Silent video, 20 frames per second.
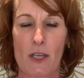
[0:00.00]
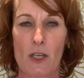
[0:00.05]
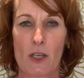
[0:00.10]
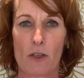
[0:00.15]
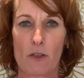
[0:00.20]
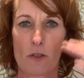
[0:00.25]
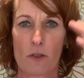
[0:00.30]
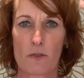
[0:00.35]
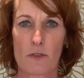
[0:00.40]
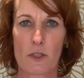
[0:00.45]

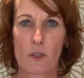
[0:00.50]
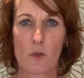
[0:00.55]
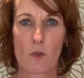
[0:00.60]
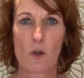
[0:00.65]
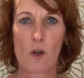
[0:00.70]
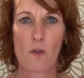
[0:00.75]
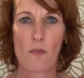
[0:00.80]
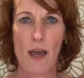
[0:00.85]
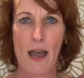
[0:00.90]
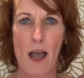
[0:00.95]
You've still
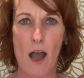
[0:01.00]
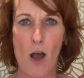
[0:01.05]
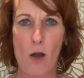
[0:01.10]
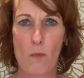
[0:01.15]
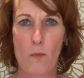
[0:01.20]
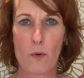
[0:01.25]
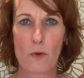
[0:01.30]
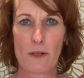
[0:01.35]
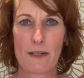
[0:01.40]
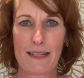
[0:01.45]
got that
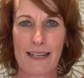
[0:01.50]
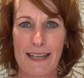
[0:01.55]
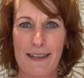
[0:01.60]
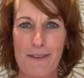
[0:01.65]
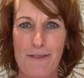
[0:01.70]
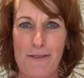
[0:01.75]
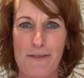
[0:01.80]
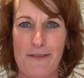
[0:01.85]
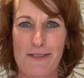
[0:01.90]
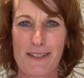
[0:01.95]
upward
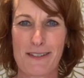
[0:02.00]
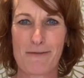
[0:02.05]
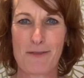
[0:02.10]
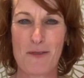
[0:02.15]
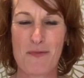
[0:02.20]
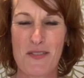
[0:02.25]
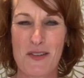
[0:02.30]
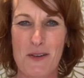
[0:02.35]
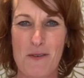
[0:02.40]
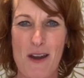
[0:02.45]
lift
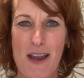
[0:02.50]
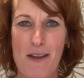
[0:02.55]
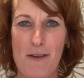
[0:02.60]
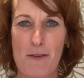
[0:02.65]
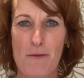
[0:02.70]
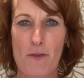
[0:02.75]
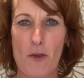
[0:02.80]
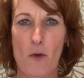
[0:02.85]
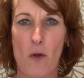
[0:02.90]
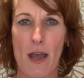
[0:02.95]
from the crown
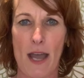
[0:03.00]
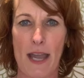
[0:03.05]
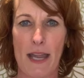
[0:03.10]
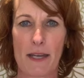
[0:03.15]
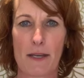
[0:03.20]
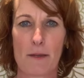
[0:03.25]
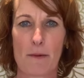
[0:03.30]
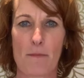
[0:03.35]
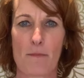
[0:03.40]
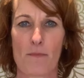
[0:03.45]
of your head.